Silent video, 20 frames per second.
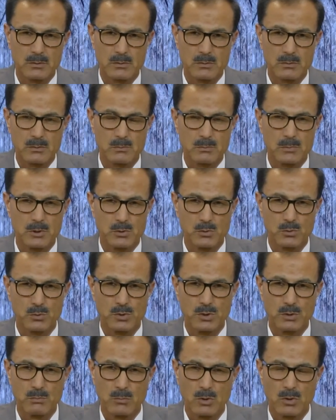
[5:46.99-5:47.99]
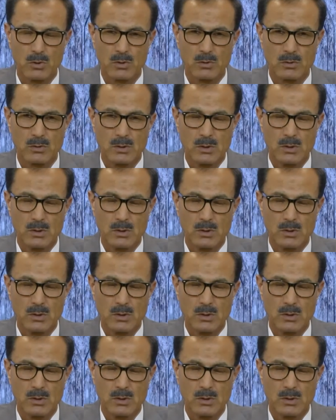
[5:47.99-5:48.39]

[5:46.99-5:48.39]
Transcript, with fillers: They were executed.